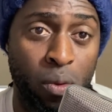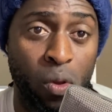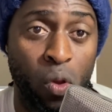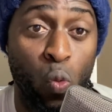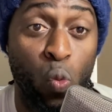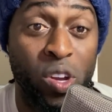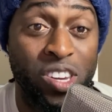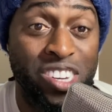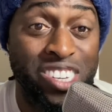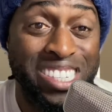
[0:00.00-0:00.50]

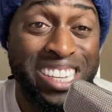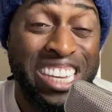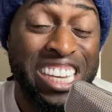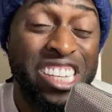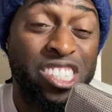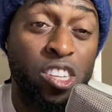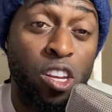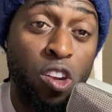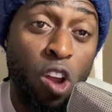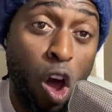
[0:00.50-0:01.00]
which is
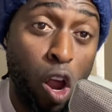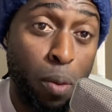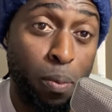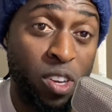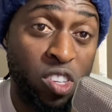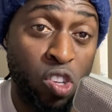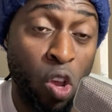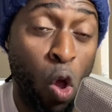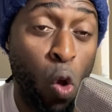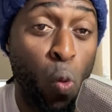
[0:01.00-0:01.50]

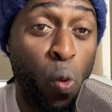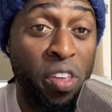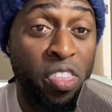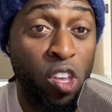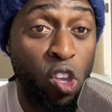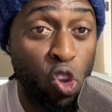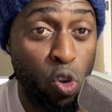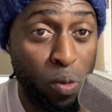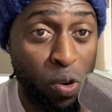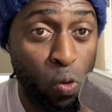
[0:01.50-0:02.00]
synonymous with
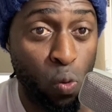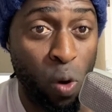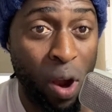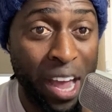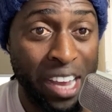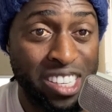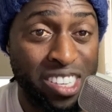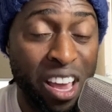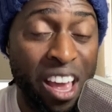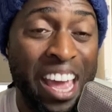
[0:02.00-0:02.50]
human
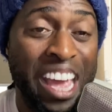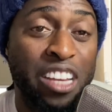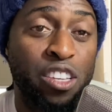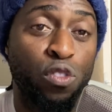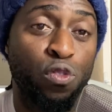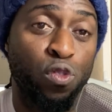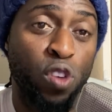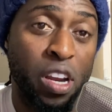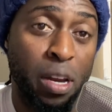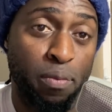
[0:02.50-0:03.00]
rights. It's
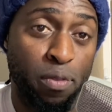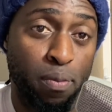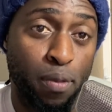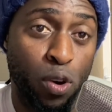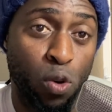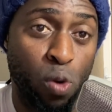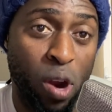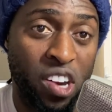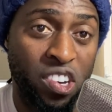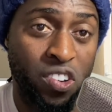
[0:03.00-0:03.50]
freedom from
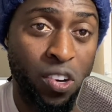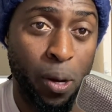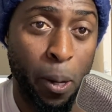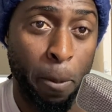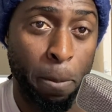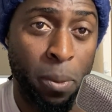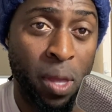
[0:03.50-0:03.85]
aggression.